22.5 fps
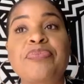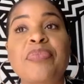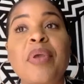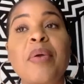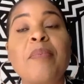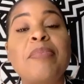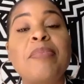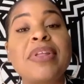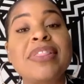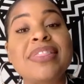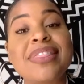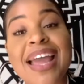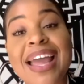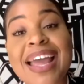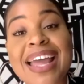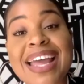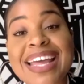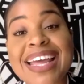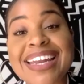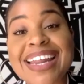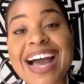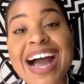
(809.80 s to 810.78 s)
But
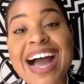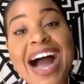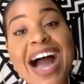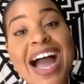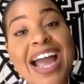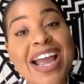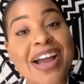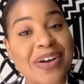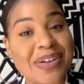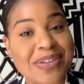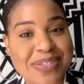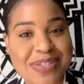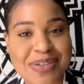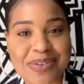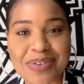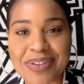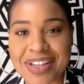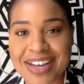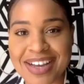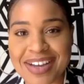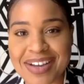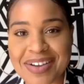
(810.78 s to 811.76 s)
then I also
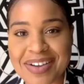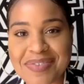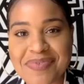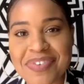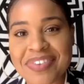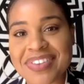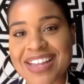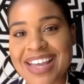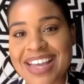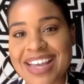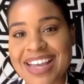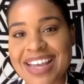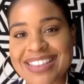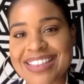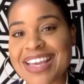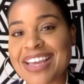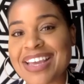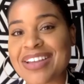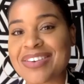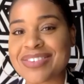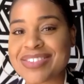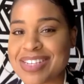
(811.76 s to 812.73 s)
love, like, the
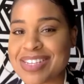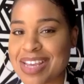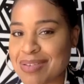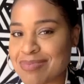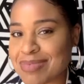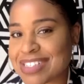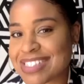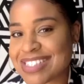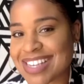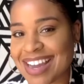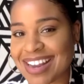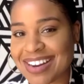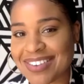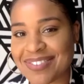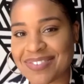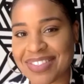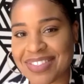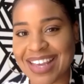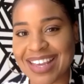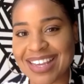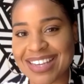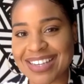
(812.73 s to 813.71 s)
entertainment side of
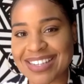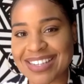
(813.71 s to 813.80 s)
things.